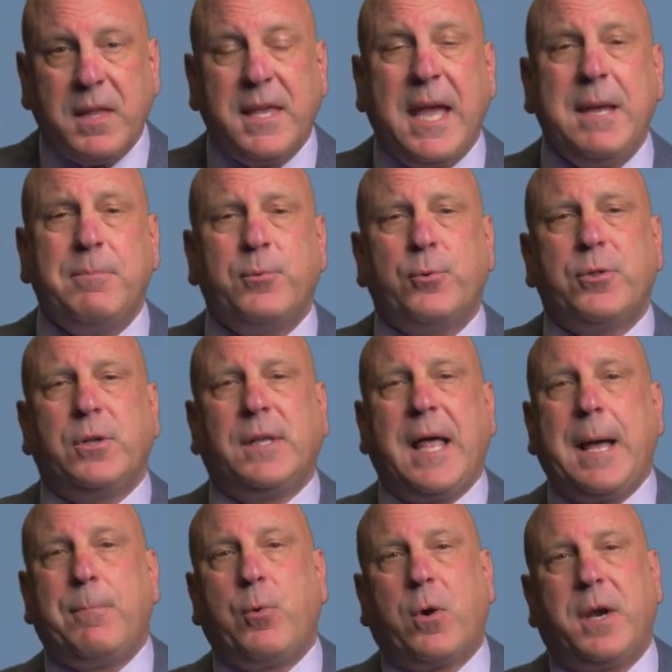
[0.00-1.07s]
came through the
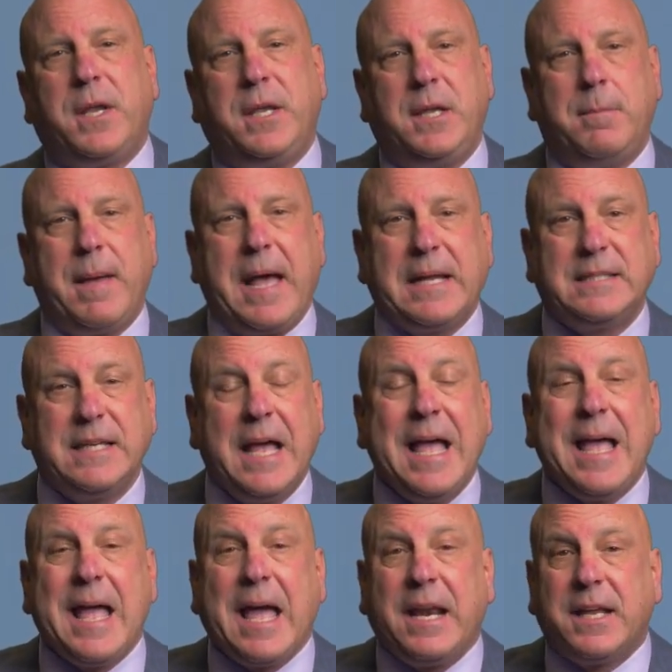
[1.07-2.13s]
lab were Emax,
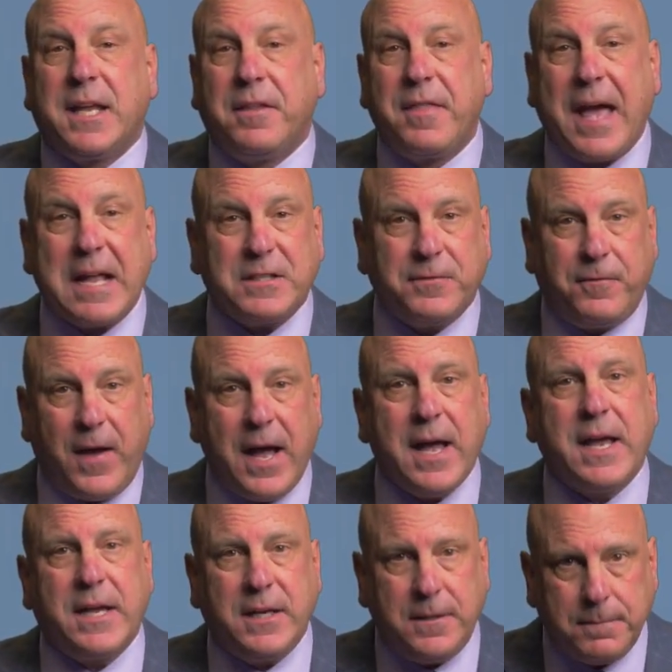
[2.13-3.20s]
and again, that's
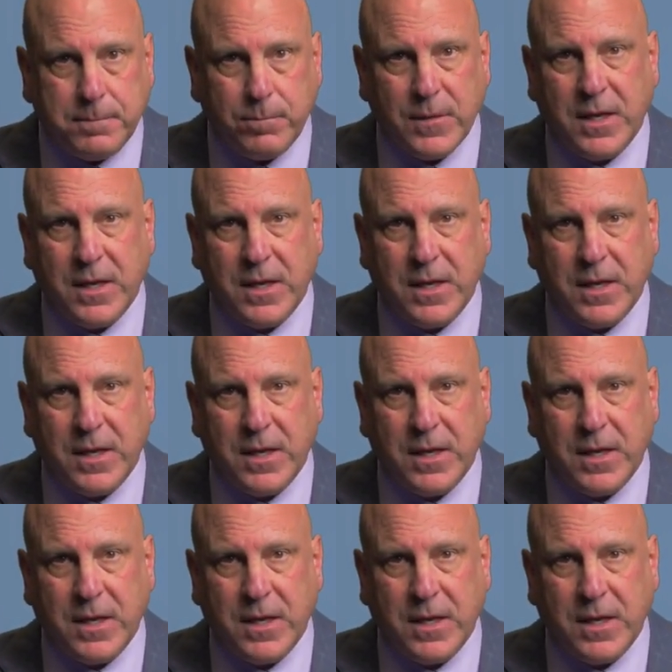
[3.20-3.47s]
fine